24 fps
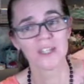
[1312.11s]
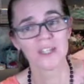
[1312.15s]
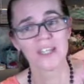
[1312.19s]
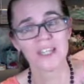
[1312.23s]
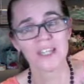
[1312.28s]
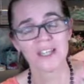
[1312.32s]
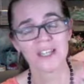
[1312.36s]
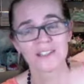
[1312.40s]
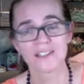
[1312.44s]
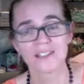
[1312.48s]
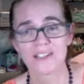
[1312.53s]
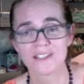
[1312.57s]

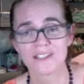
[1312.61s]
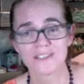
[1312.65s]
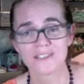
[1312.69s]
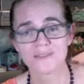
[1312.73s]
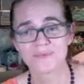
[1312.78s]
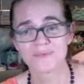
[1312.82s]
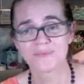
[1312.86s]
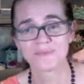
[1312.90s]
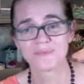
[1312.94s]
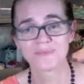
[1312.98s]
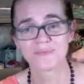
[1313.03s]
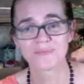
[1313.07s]
kisses,
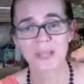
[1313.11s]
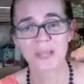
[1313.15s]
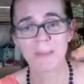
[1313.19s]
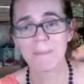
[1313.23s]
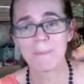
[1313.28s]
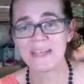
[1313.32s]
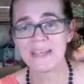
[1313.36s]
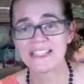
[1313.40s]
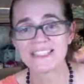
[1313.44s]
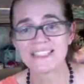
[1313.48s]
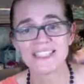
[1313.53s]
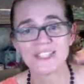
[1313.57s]

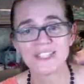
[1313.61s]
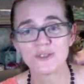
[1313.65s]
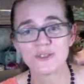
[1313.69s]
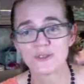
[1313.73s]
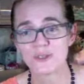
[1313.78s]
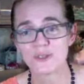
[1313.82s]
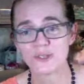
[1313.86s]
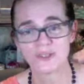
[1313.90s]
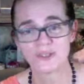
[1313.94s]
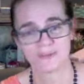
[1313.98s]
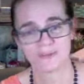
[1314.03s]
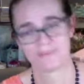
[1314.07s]

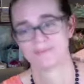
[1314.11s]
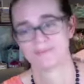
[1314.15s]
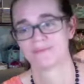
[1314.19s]
besitos,